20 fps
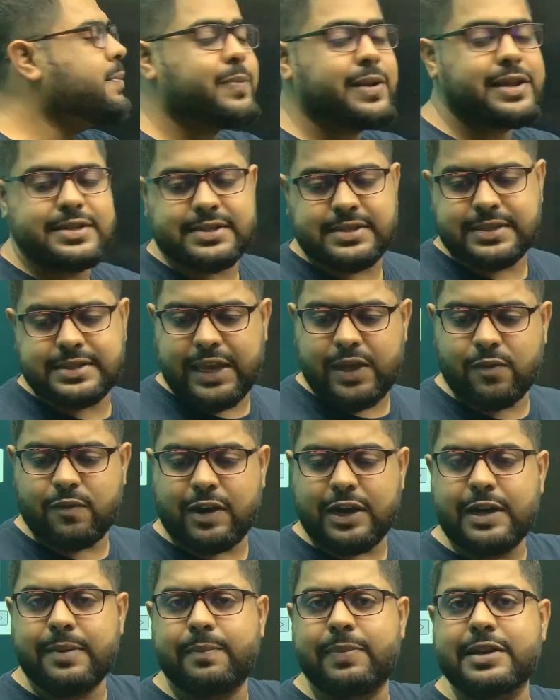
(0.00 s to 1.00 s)
plus C,
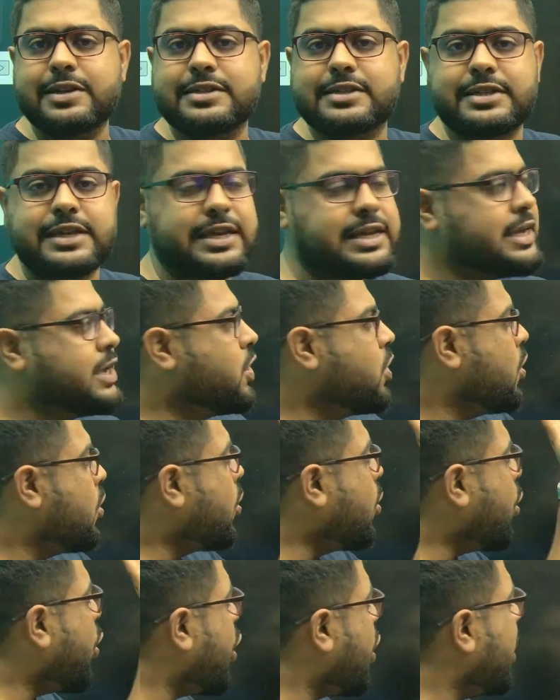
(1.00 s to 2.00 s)
1 plus D,
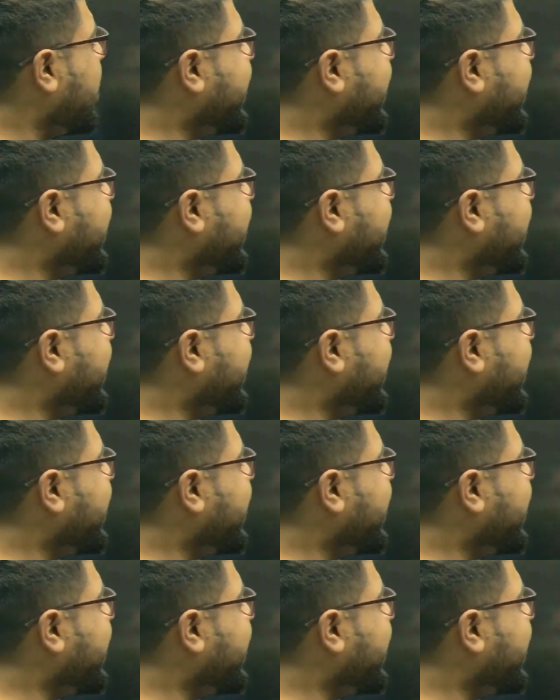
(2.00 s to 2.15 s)
all